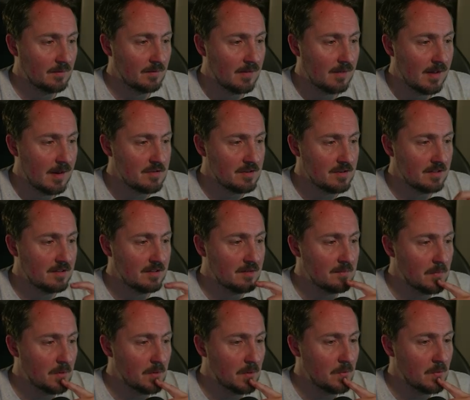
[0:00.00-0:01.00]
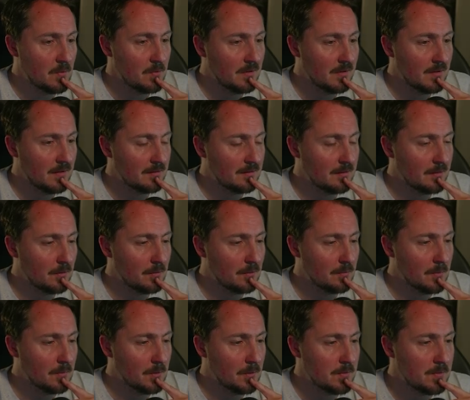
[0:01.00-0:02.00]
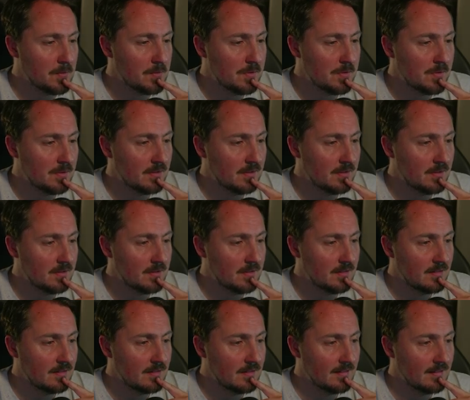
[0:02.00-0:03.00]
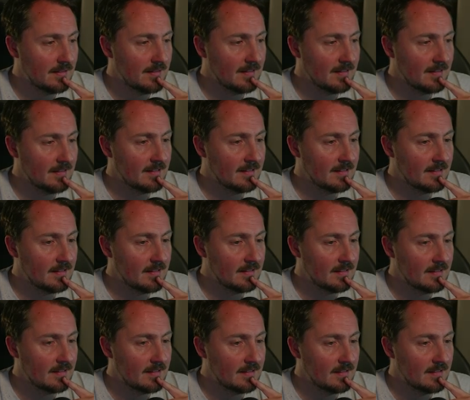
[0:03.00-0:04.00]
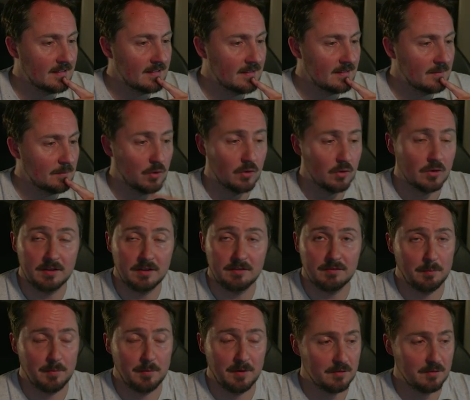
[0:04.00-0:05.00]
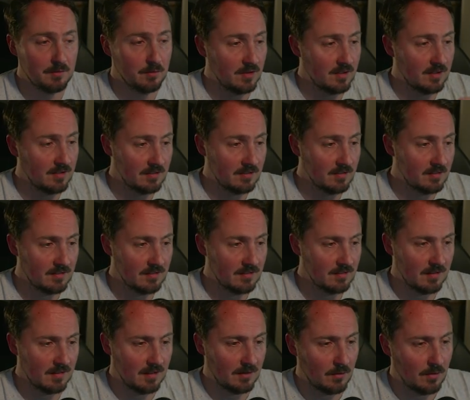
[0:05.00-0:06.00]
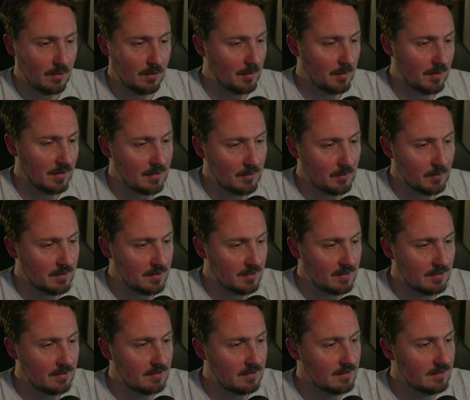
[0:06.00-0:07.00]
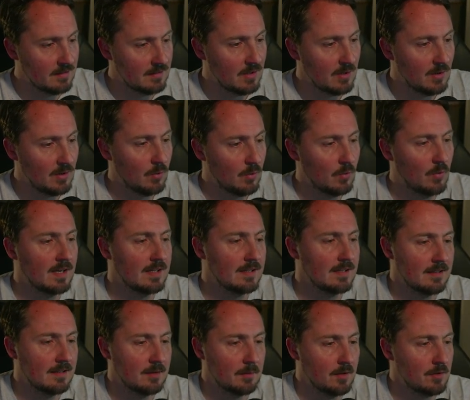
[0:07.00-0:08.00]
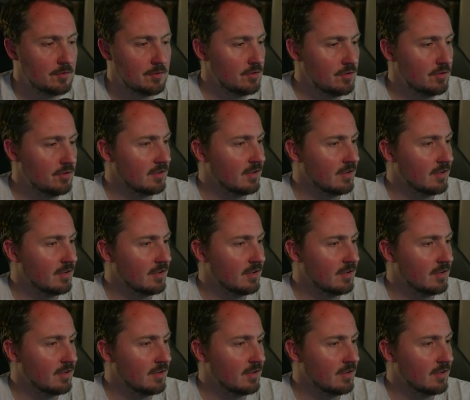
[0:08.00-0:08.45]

The Edrington bottle. That's a good bottle. I like that. Purely for personal reasons. I don't know about the liquid in it. No idea about the juice.